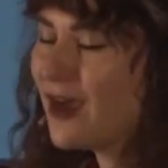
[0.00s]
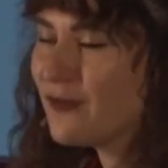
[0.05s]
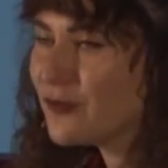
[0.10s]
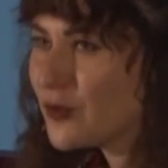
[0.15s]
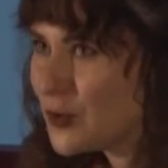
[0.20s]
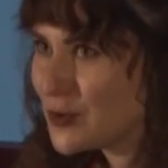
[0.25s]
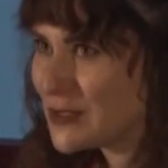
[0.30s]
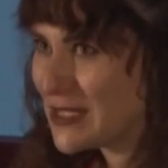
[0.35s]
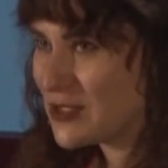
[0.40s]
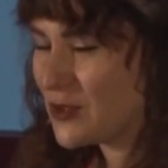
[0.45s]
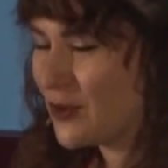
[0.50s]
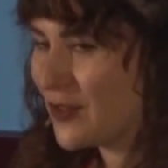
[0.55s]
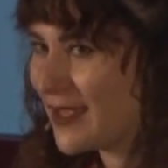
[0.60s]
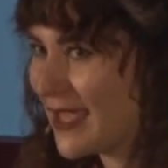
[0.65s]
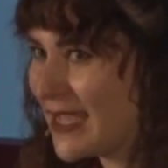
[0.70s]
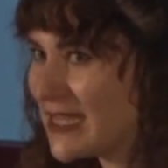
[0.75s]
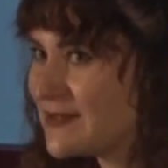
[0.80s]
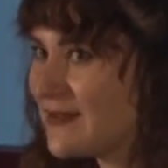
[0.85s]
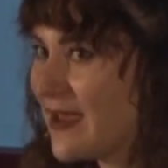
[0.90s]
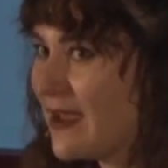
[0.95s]
Of course, that's not the
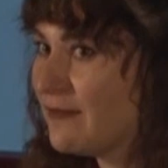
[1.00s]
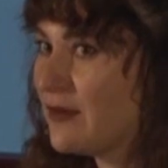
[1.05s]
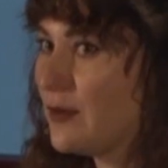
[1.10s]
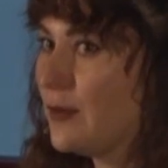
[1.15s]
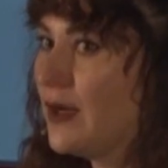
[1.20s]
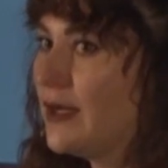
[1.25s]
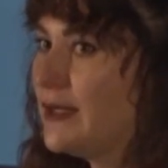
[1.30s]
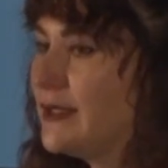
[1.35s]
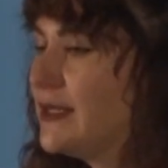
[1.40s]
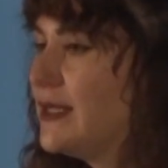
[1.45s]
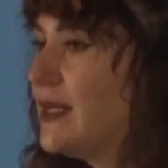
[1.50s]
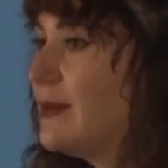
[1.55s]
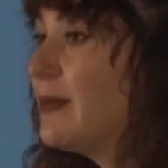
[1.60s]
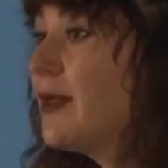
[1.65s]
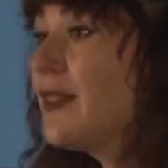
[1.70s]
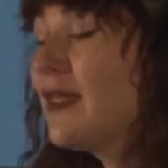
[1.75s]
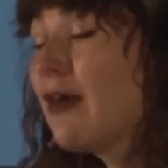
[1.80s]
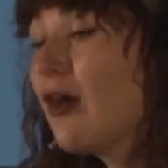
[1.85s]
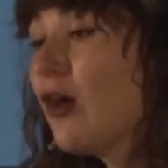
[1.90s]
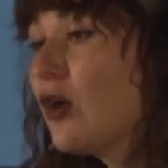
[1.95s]
case for everyone,
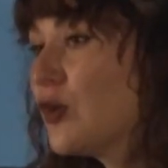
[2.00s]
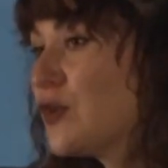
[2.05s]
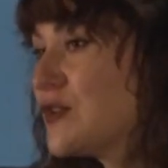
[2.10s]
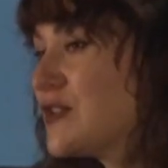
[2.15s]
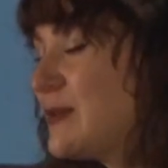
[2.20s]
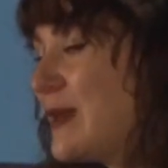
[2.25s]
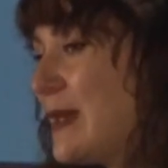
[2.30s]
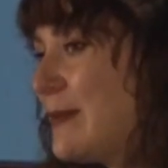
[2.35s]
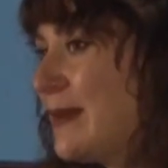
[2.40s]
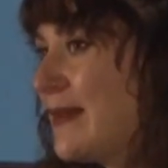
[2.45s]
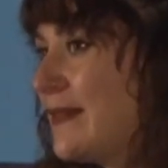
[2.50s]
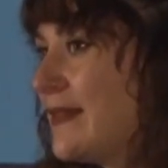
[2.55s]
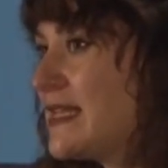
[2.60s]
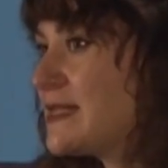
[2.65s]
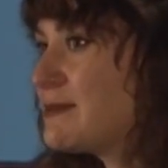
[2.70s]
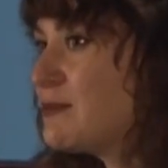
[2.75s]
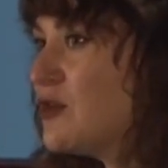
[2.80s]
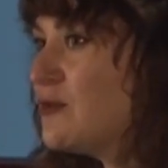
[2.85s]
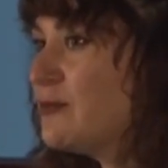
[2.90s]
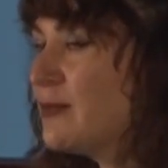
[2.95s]
but there are lots of people in
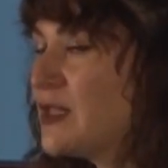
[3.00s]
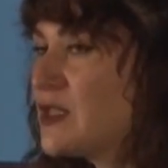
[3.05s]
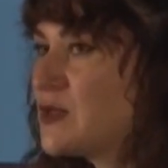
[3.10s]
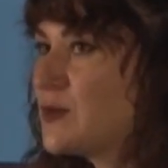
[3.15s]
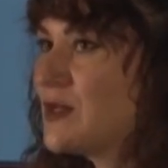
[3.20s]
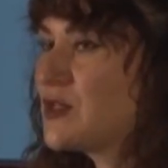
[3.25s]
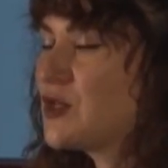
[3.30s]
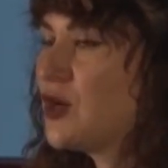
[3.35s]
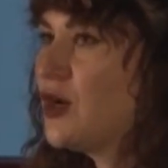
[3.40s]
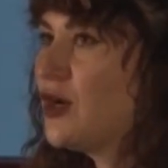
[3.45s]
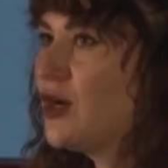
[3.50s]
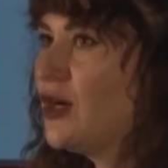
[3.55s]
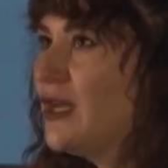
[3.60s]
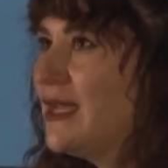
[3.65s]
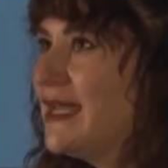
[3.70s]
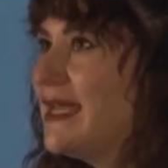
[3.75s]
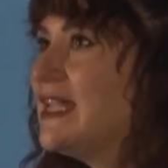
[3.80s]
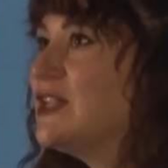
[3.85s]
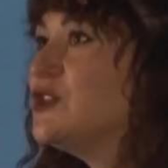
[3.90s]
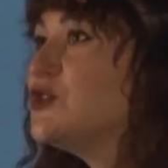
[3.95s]
these movements which are
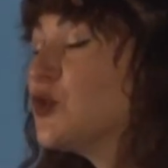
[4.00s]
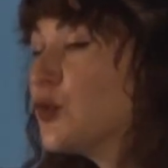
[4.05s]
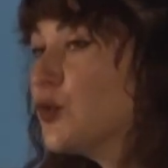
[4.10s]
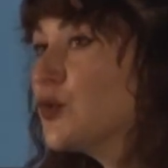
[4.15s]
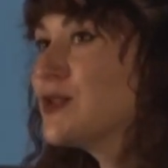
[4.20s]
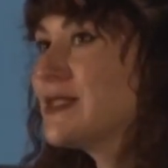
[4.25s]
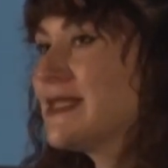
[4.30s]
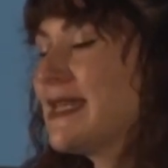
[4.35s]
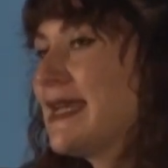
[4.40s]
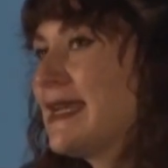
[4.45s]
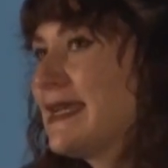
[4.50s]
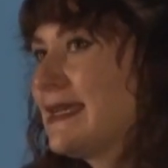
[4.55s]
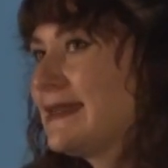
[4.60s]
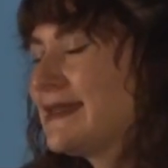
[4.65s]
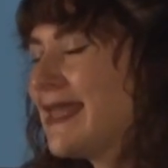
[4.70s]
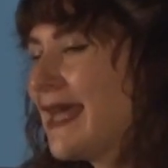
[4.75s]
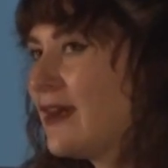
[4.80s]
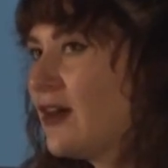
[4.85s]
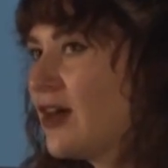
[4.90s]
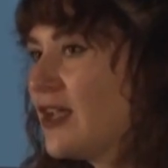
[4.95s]
endorsing
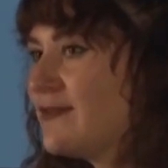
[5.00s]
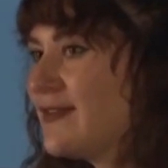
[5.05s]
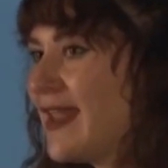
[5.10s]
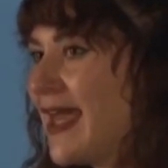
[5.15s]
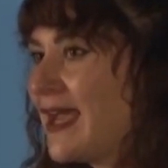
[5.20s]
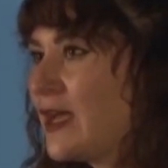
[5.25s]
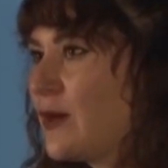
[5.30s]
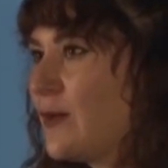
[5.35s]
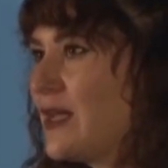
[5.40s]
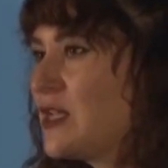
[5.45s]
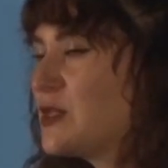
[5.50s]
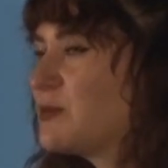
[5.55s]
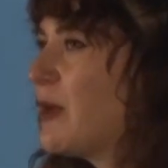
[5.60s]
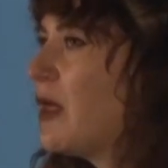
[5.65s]
that kind of language,